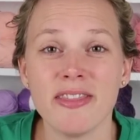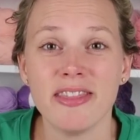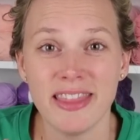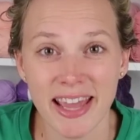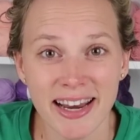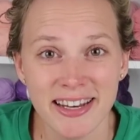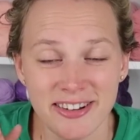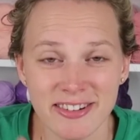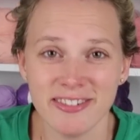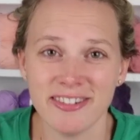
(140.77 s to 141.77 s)
then
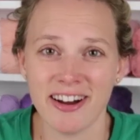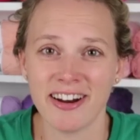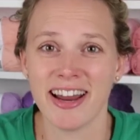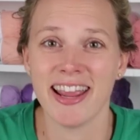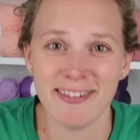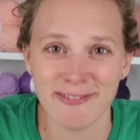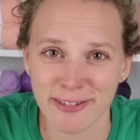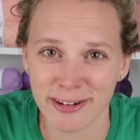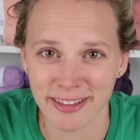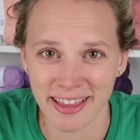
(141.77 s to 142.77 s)
you are in
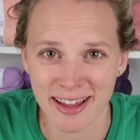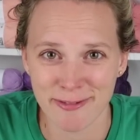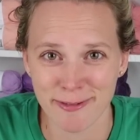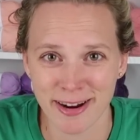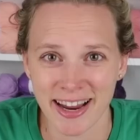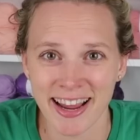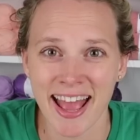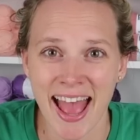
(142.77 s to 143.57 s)
for the giveaway